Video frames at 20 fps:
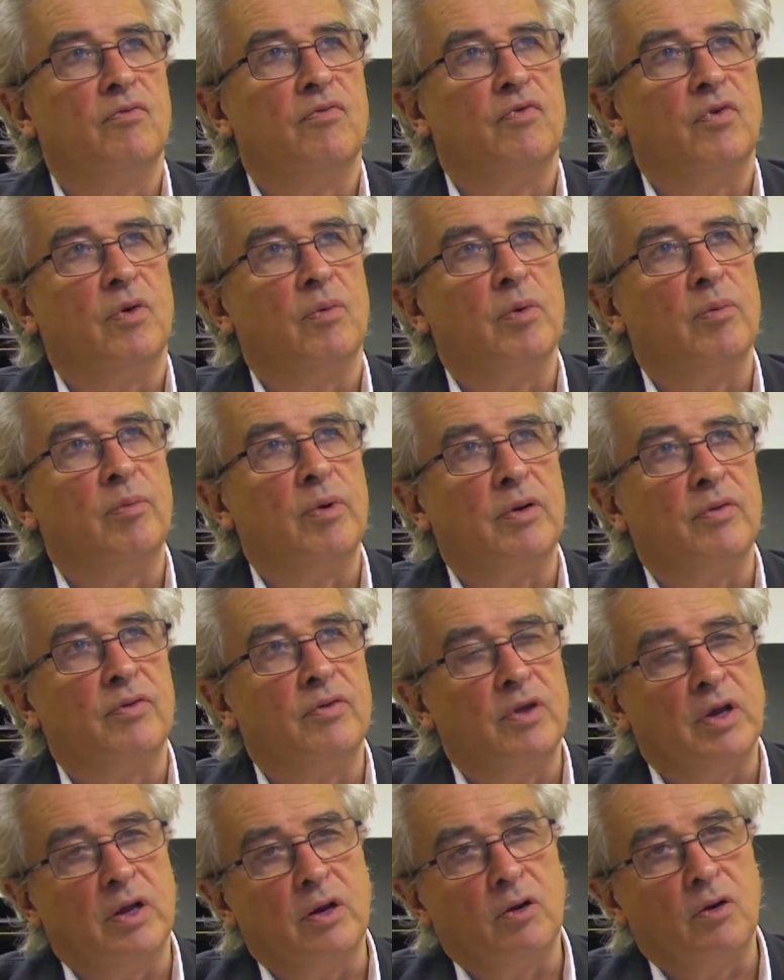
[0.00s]
from
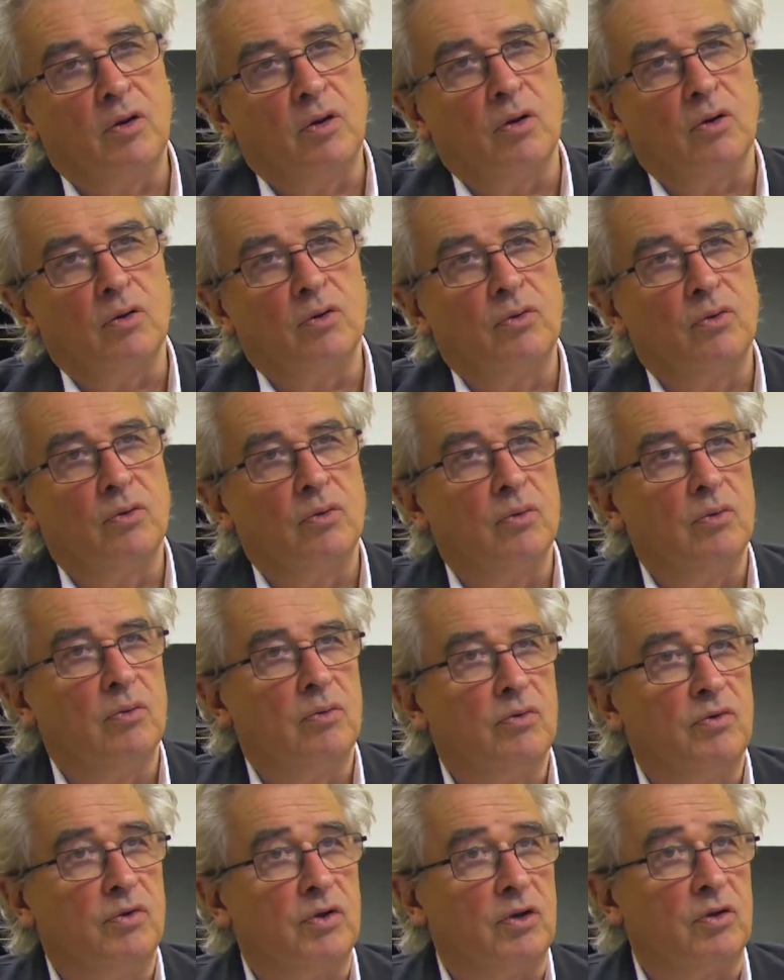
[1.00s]
about 10 o'clock to
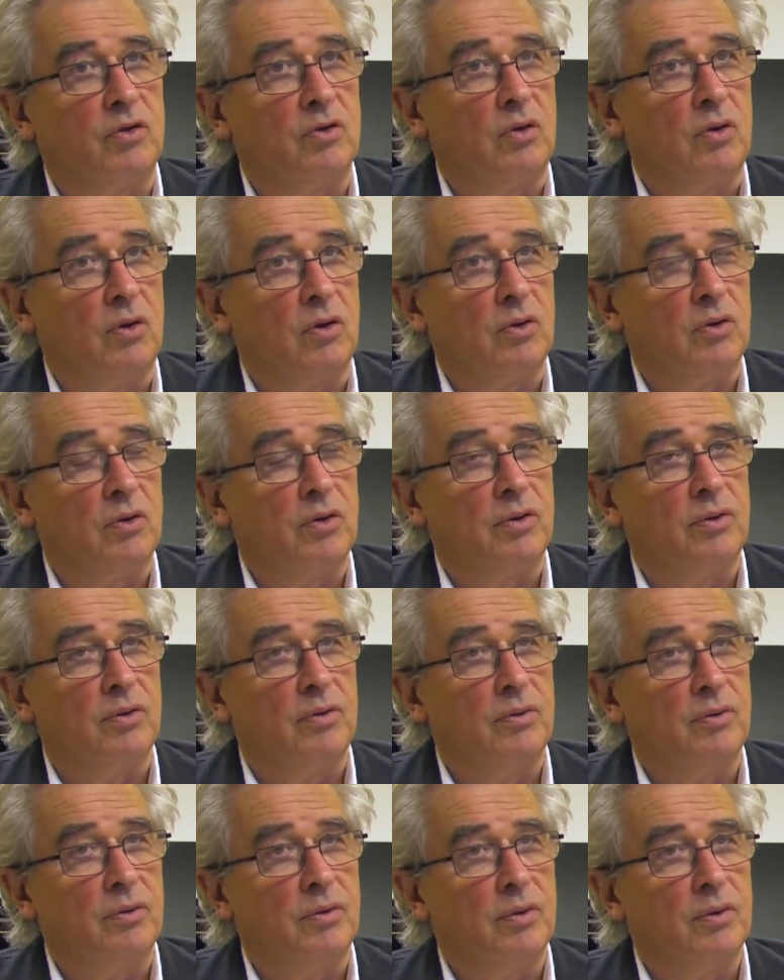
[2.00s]
6 o'clock in
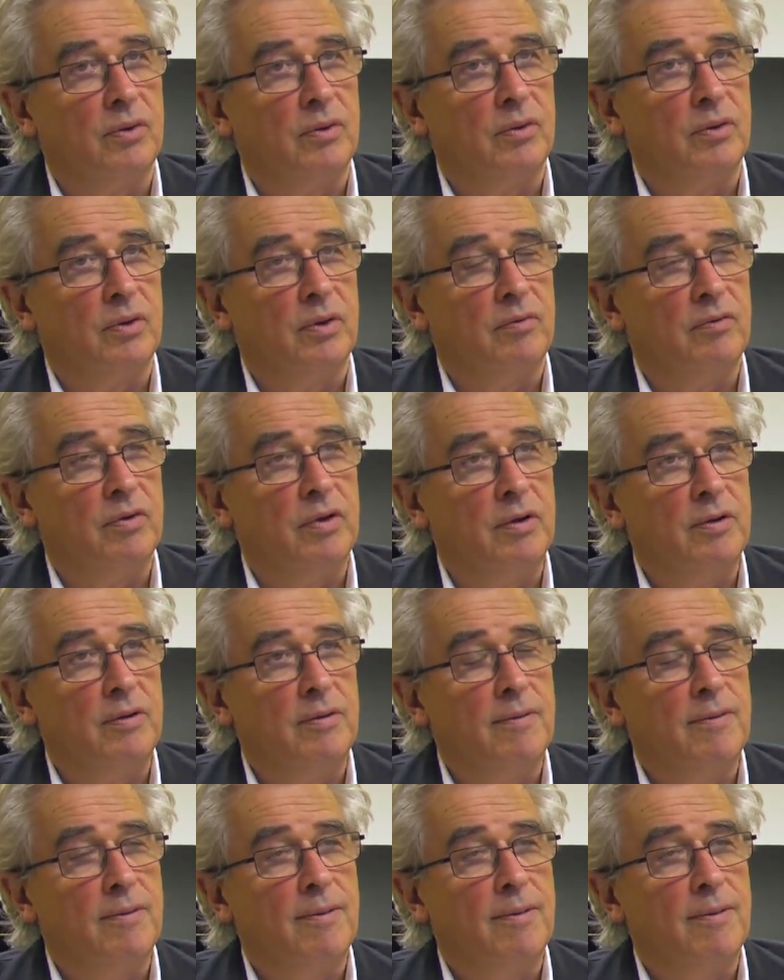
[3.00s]
the evening.